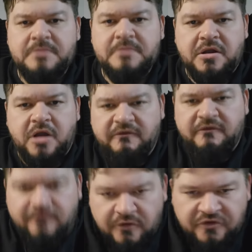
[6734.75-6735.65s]
but on all
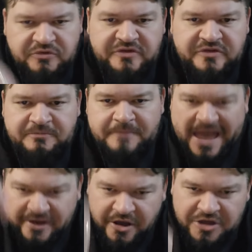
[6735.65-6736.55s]
fours with its
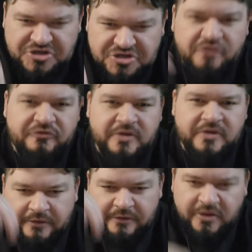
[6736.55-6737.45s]
back hunched over,
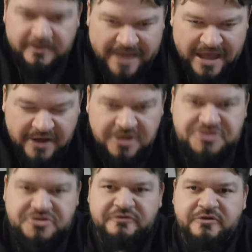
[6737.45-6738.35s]
like really bad
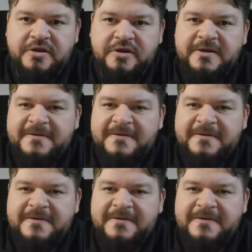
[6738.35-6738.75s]
hunched over.